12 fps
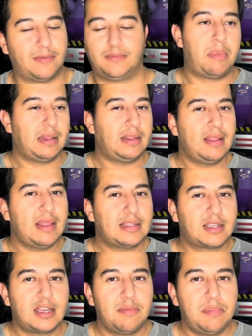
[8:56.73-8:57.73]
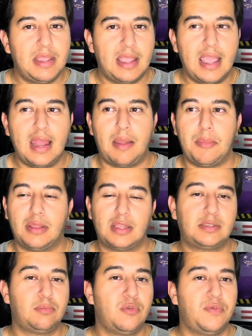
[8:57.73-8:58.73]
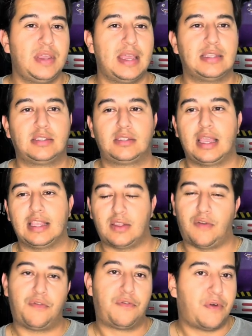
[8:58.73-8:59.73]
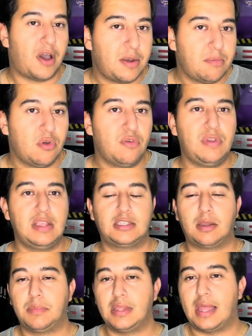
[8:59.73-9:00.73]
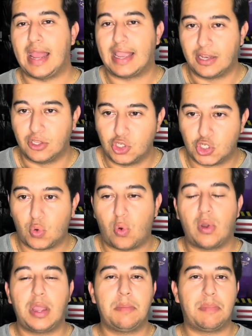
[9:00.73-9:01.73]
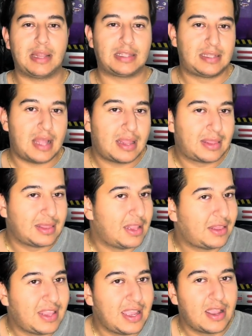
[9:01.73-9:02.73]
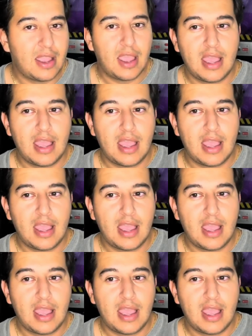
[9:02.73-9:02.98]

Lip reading: But I think that's going to be it. I mean, this movie is a fun movie, something that I can enjoy, but it's nothing